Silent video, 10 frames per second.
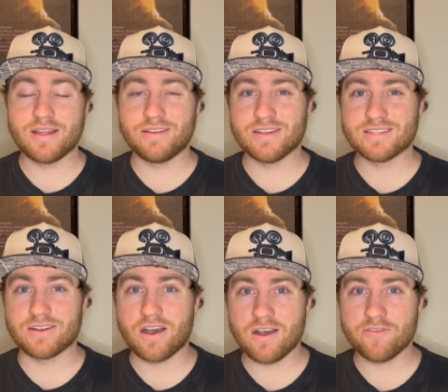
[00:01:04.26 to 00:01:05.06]
Dustin
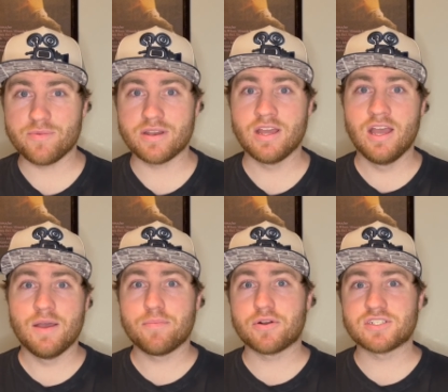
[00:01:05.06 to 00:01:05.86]
Hoffman.
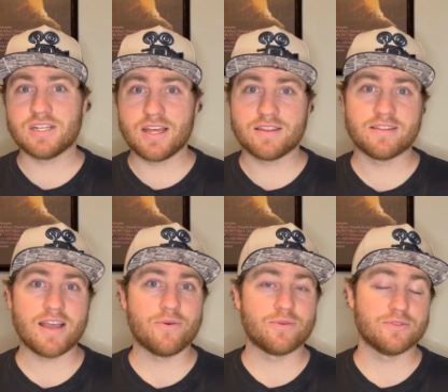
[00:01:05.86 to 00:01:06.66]
Personally, I think
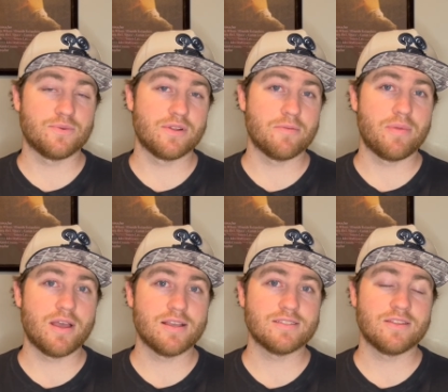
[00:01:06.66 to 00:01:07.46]
that one was one of the
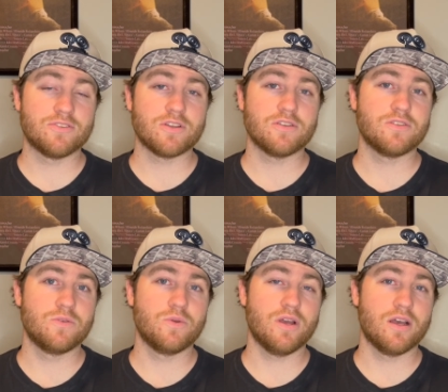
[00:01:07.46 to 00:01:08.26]
best. And there's
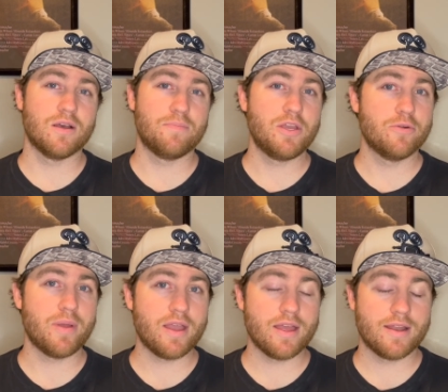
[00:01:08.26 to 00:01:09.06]
also uh, Peter
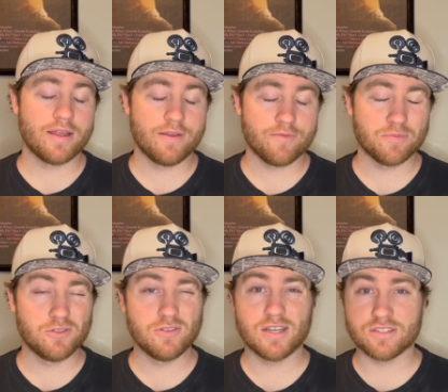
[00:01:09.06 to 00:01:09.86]
Pan from
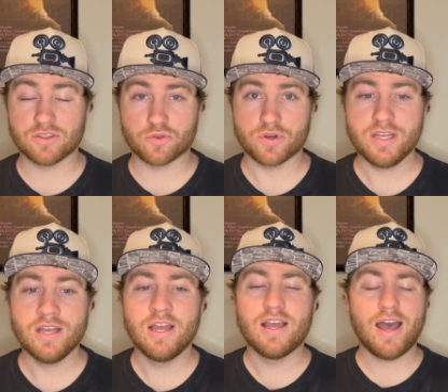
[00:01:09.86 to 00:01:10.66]
2003.
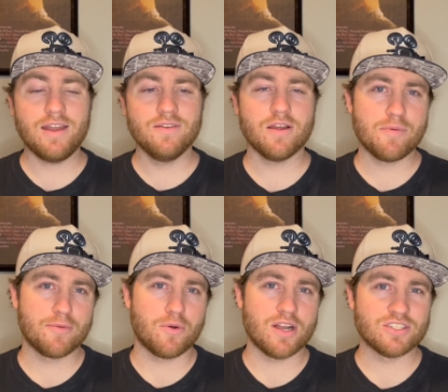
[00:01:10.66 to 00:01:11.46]
I do not remember
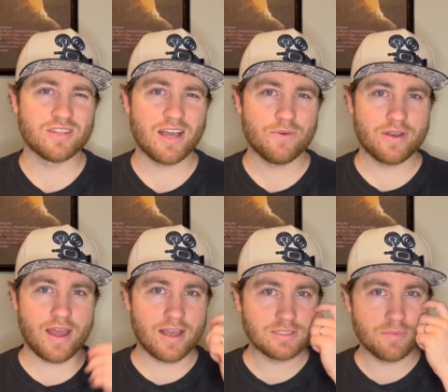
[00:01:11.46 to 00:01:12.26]
watching that one
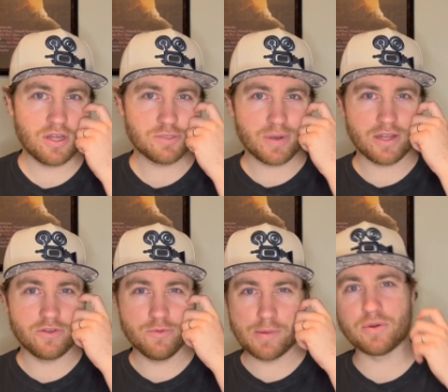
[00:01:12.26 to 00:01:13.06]
as much, but I do
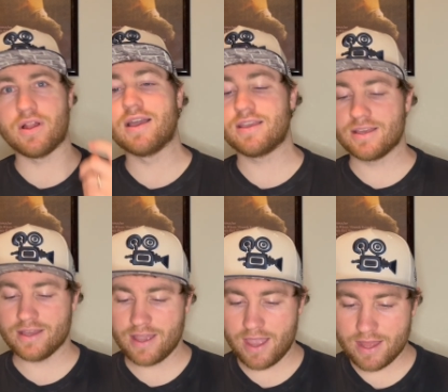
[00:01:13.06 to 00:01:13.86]
remember liking
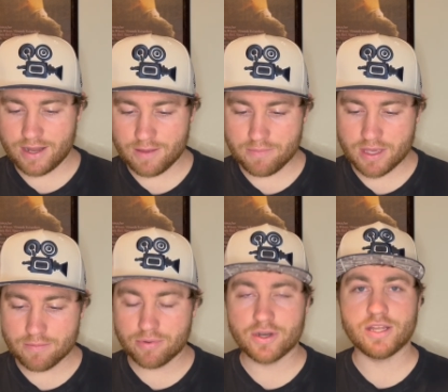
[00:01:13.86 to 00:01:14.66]
it and it being
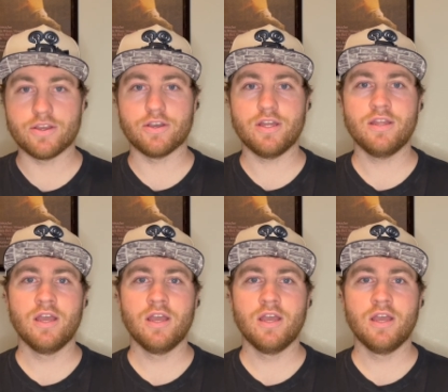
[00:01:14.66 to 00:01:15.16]
pretty good.